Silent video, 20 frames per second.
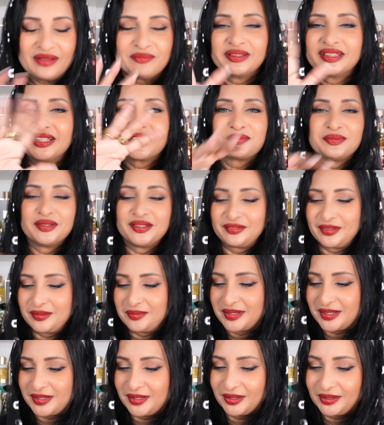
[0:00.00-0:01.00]
But this perfume
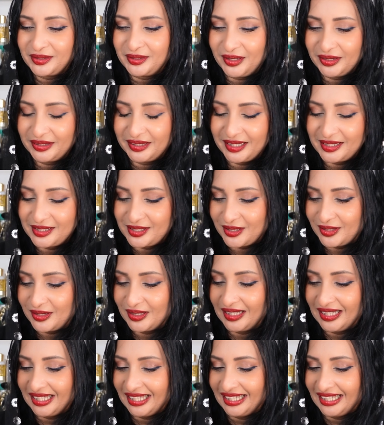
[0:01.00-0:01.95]
is not goth at all.